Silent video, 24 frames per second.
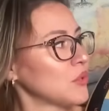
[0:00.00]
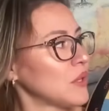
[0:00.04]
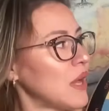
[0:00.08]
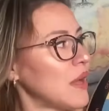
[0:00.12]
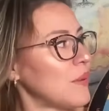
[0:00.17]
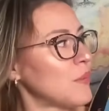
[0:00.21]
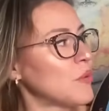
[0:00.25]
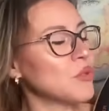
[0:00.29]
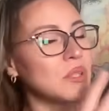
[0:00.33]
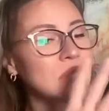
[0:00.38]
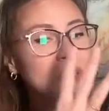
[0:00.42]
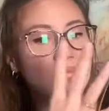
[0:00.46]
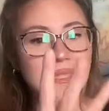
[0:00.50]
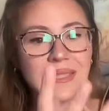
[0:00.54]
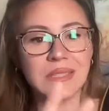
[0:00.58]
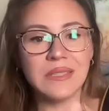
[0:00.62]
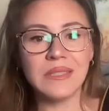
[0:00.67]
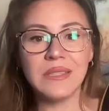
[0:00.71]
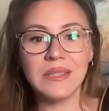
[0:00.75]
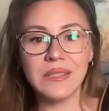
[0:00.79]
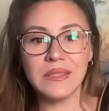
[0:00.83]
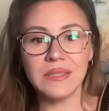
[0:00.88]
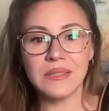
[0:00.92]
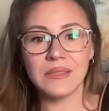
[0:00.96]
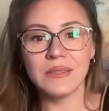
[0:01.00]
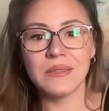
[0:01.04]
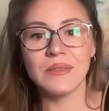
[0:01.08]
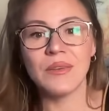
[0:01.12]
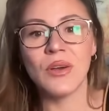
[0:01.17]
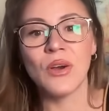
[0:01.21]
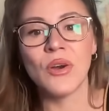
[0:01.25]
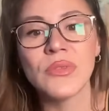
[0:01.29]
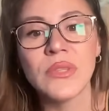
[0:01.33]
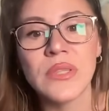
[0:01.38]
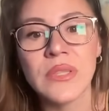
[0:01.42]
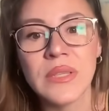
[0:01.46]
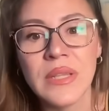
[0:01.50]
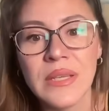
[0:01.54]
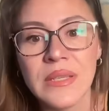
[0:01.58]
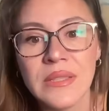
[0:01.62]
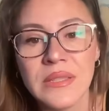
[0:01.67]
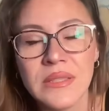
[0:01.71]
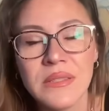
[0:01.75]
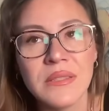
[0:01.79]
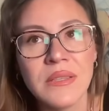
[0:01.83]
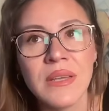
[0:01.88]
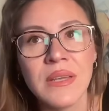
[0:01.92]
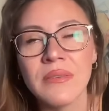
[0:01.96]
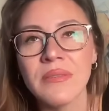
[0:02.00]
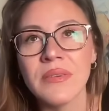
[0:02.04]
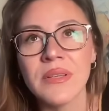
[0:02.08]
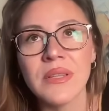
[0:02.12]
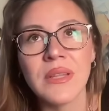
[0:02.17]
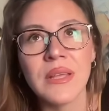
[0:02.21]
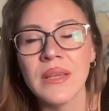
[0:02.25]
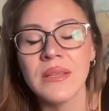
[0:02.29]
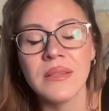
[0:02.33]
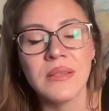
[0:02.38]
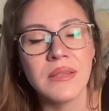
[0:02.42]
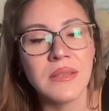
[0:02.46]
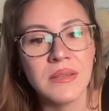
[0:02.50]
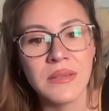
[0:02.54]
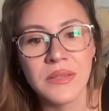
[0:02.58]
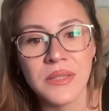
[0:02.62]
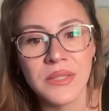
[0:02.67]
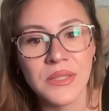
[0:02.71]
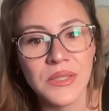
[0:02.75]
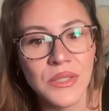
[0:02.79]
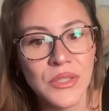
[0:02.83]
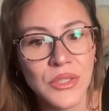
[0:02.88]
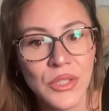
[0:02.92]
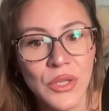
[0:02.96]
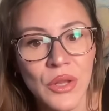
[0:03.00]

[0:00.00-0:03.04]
on the scene over the next 7, 8 years,